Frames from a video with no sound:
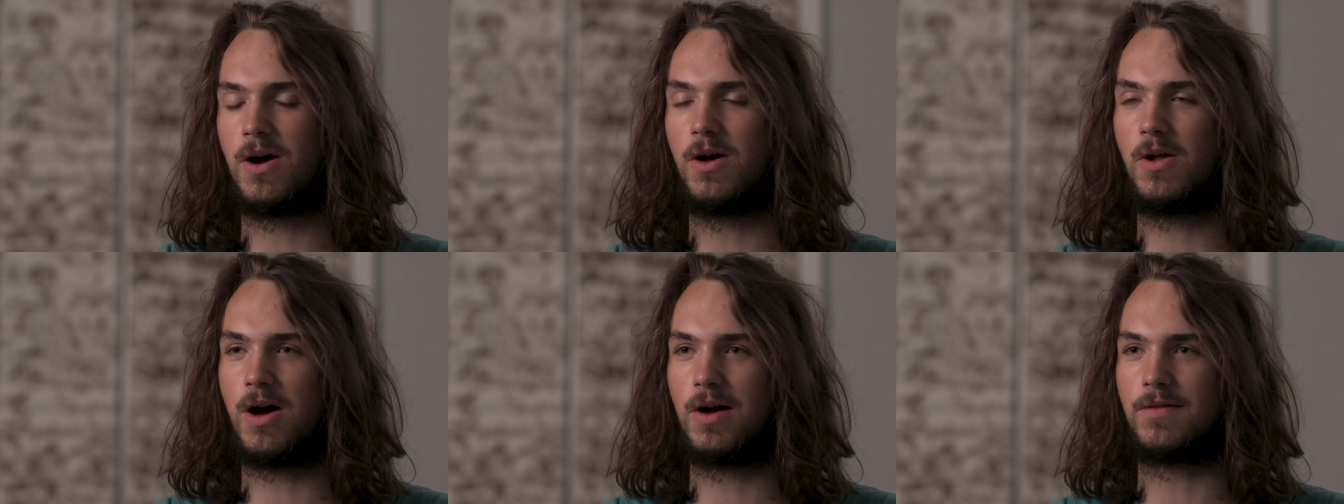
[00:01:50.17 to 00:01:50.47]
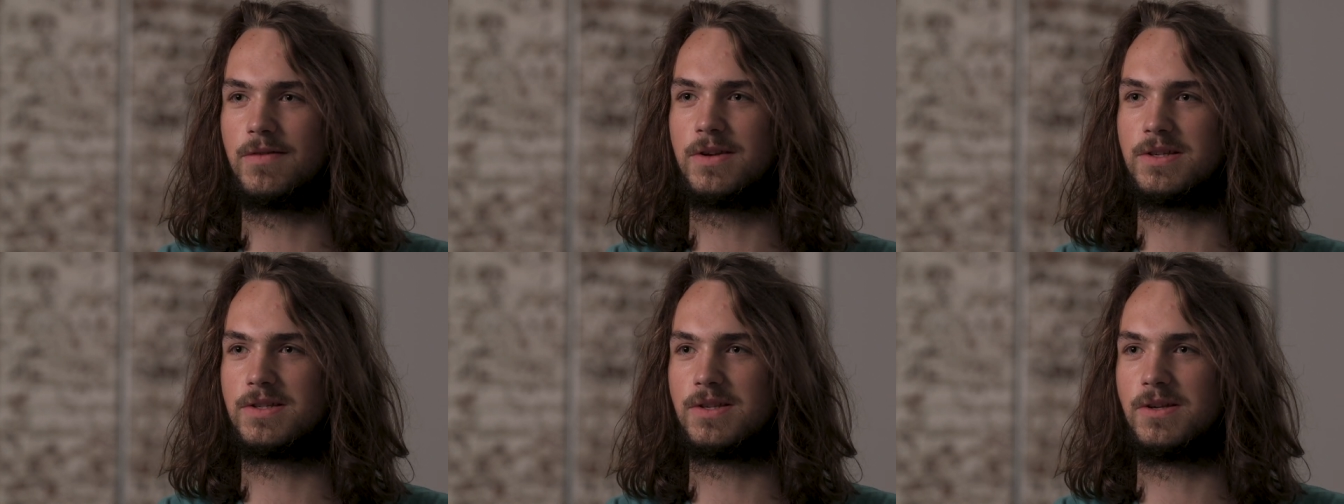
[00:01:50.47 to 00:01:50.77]
I'll
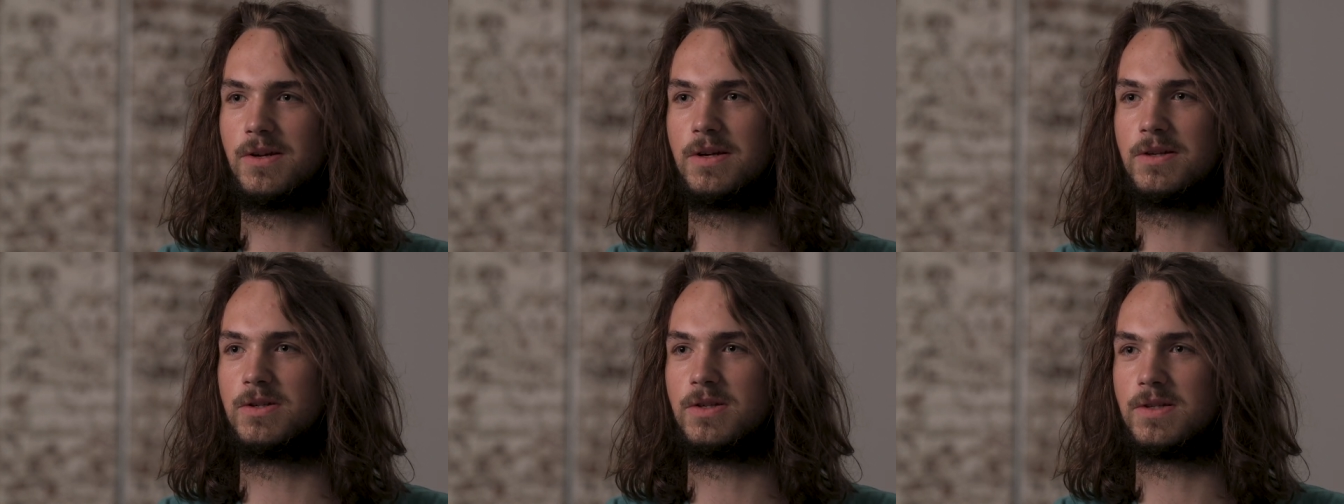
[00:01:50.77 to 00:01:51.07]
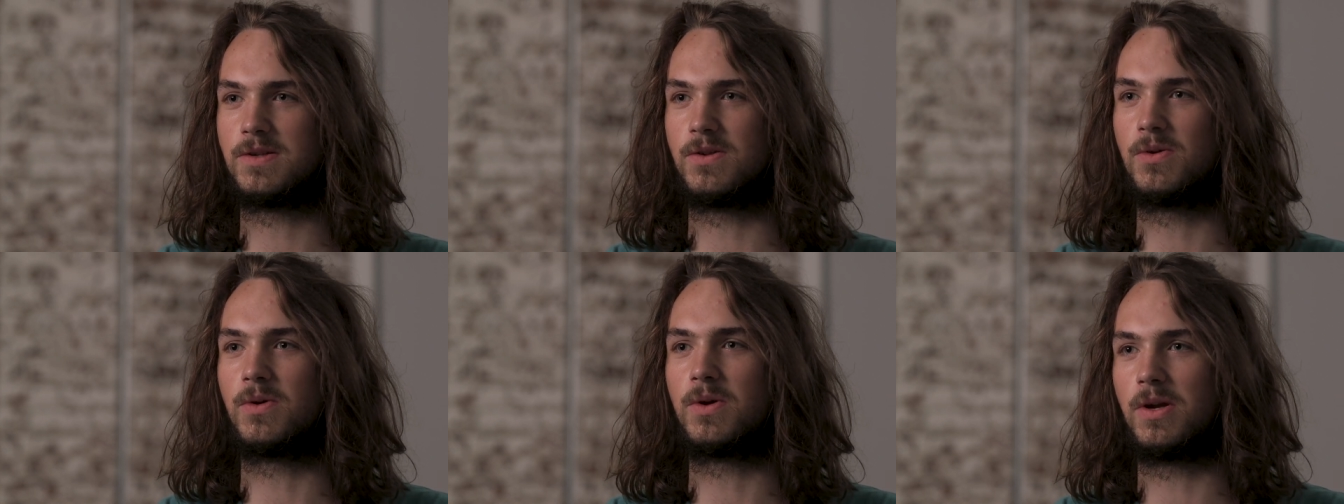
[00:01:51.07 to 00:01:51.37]
obviously
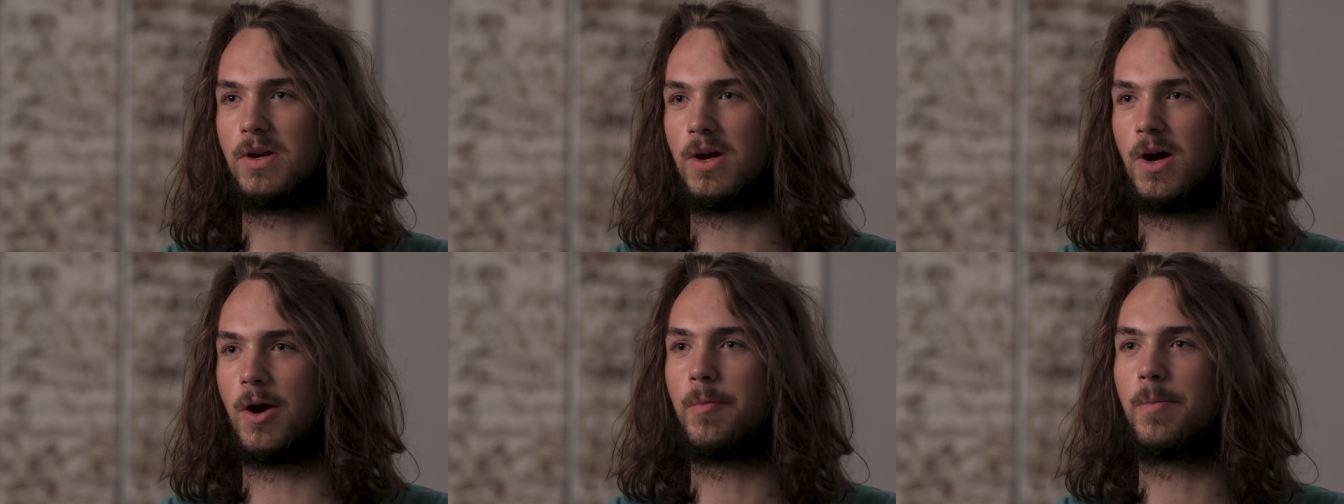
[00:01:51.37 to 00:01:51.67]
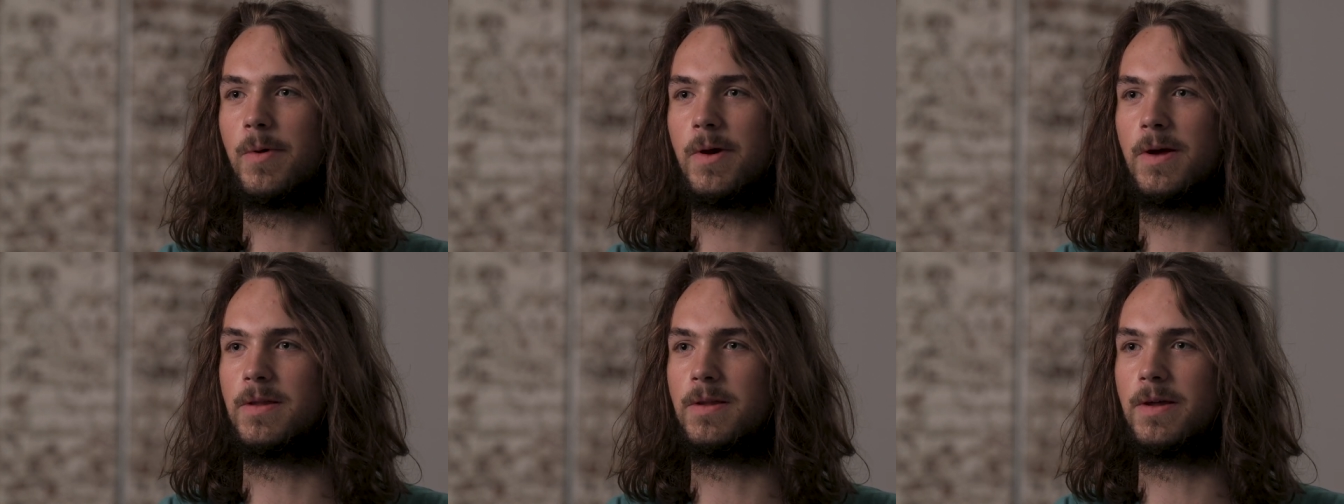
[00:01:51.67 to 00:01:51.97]
just look it
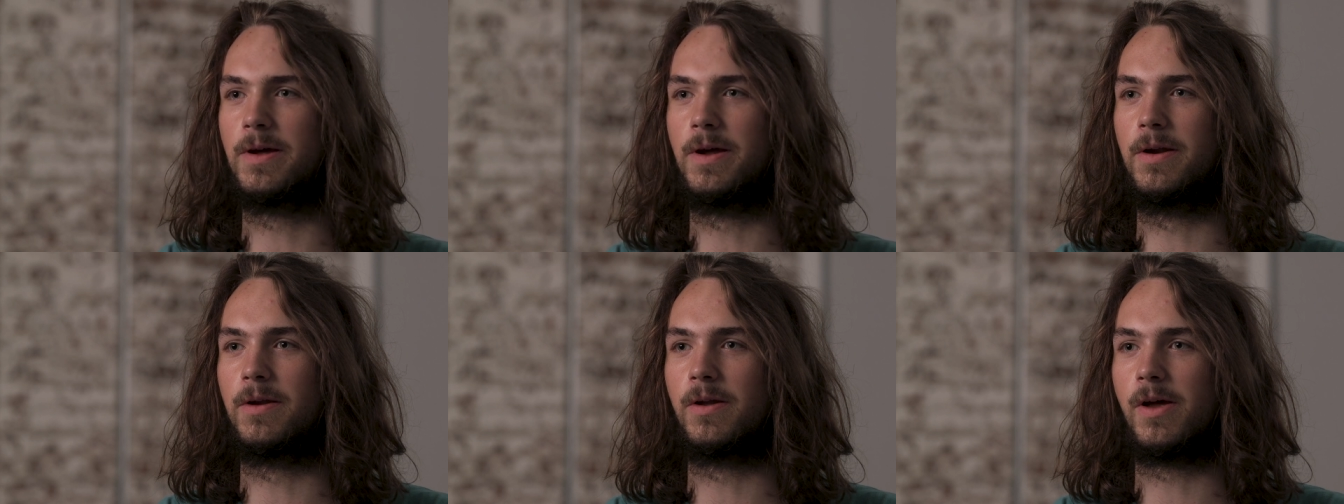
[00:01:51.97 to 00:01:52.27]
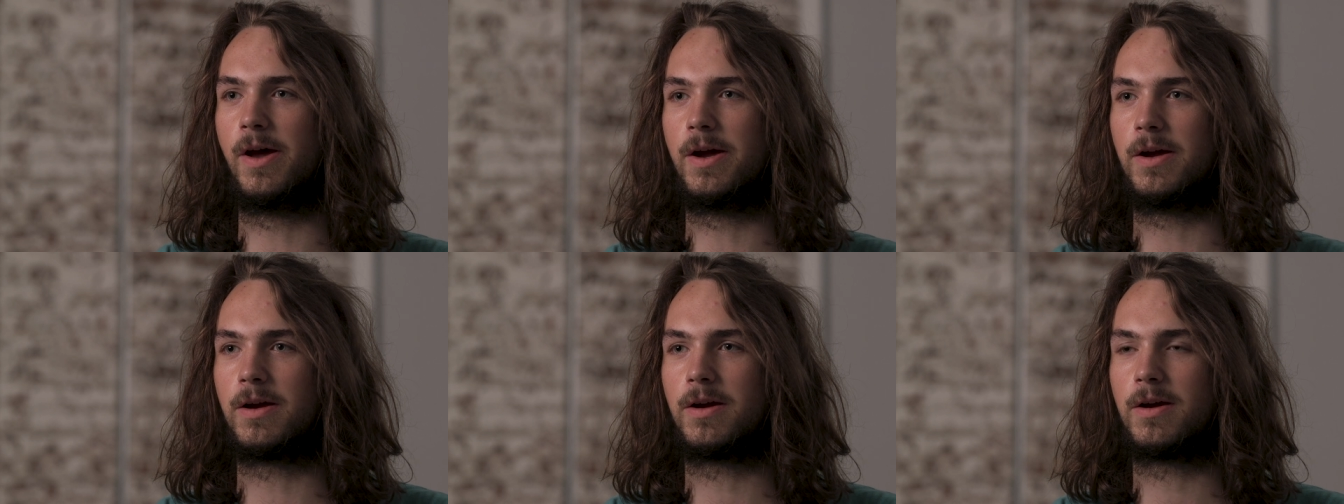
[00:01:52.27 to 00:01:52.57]
up and then
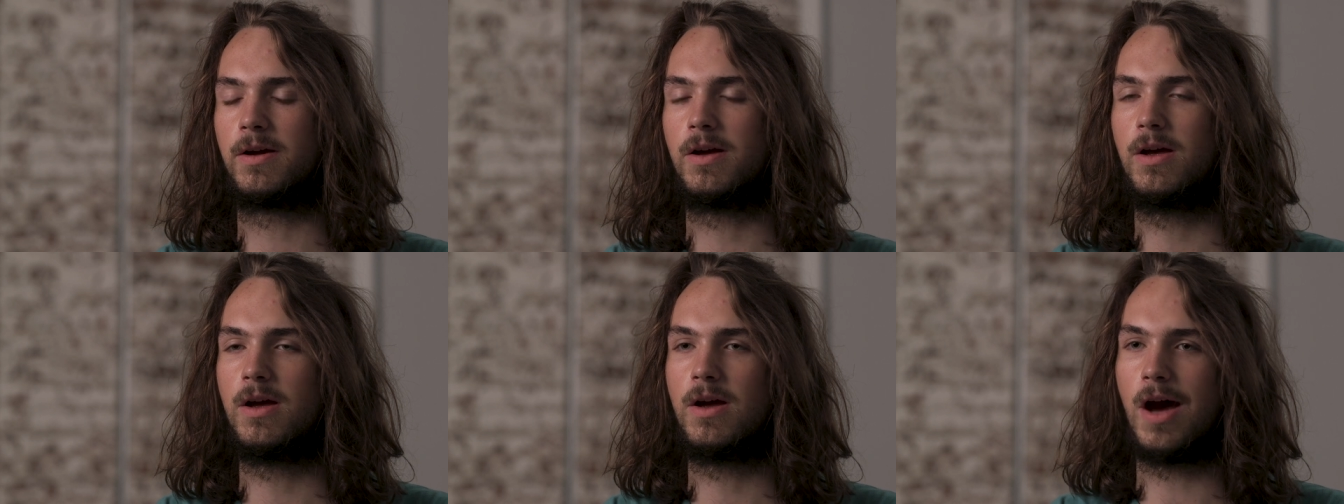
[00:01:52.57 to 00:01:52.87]
like